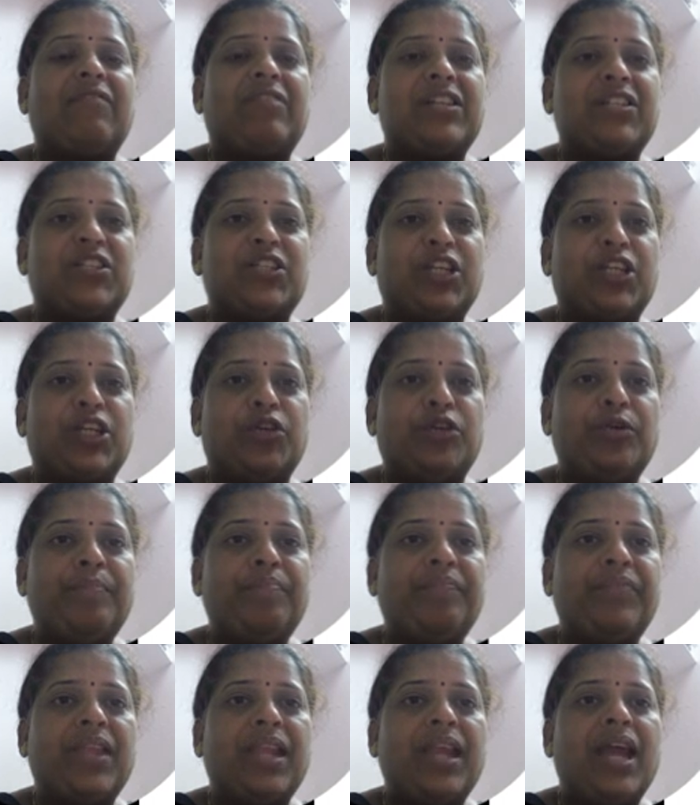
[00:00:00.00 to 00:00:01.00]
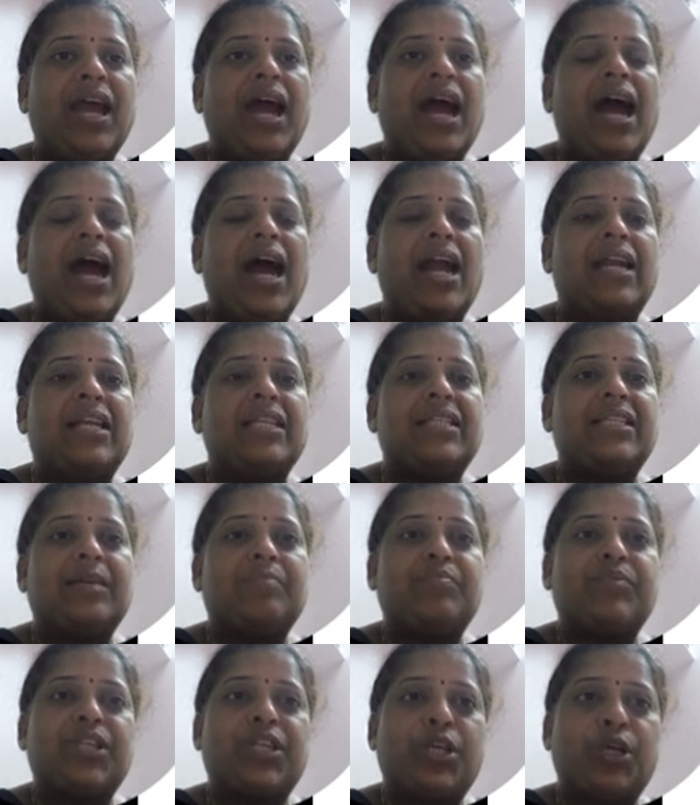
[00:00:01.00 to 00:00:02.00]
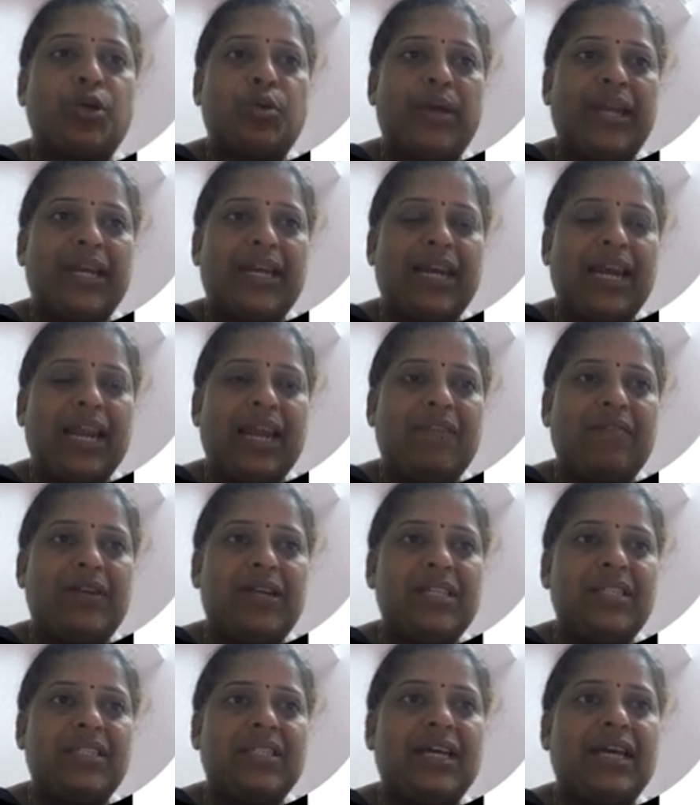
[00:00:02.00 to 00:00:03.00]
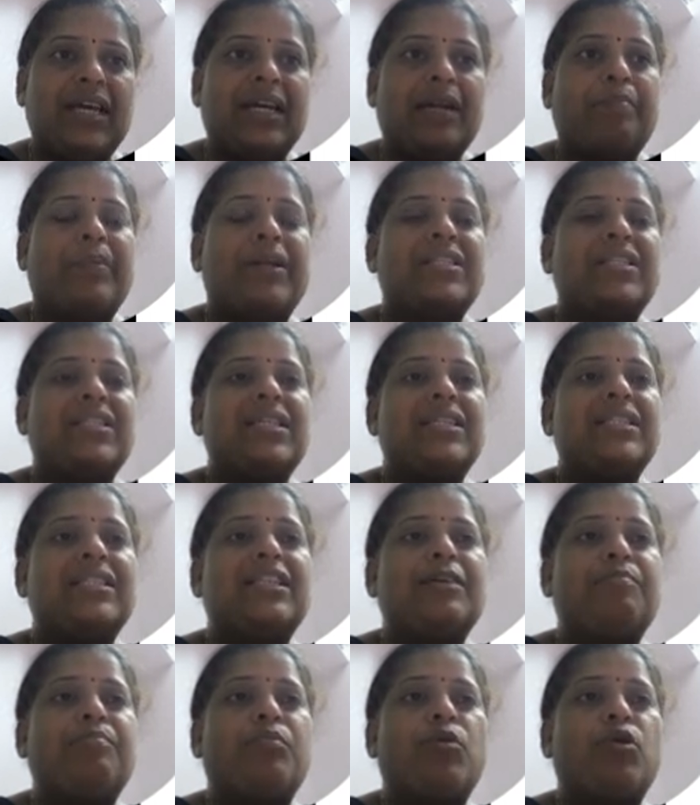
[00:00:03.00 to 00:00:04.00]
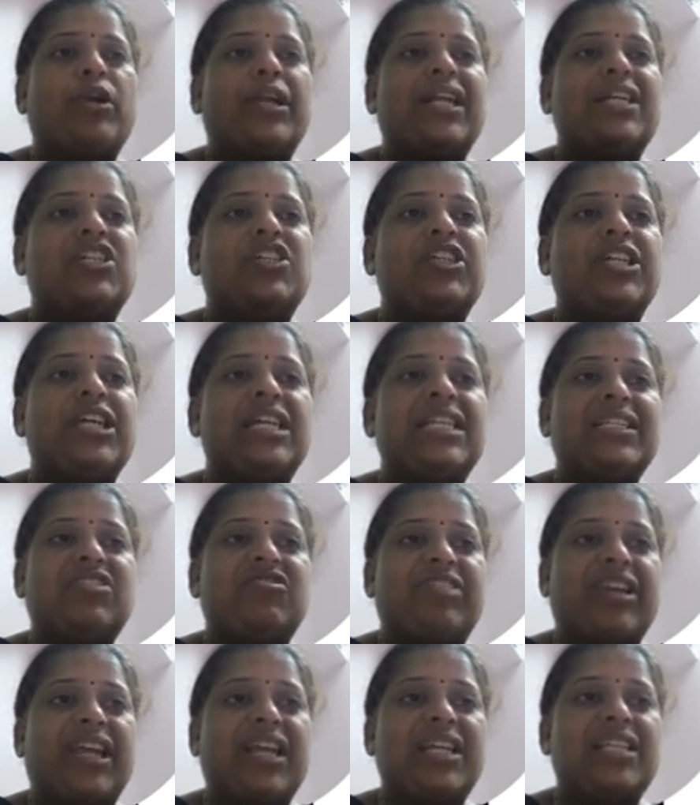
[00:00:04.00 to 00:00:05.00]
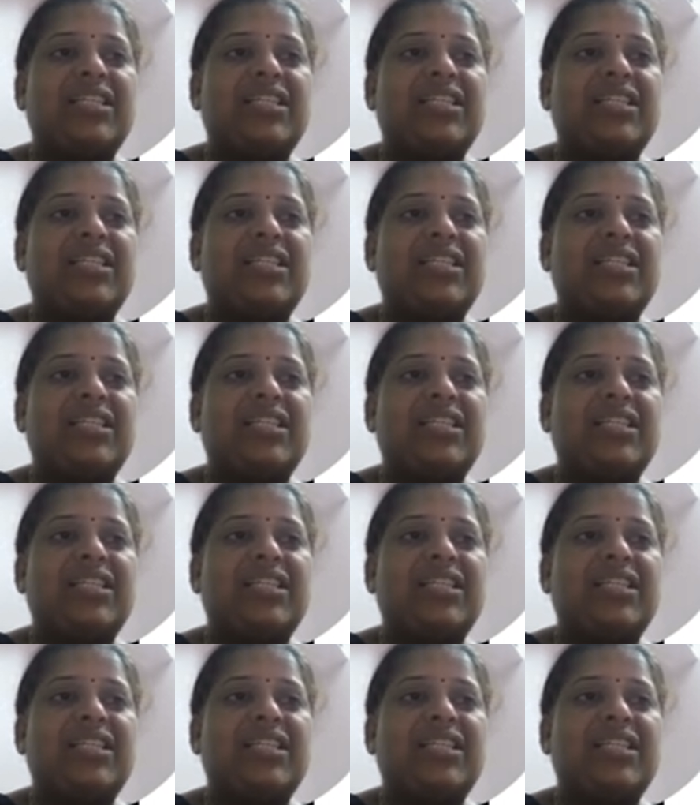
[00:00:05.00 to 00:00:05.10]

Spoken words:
0, and subsequent levels represents the potential states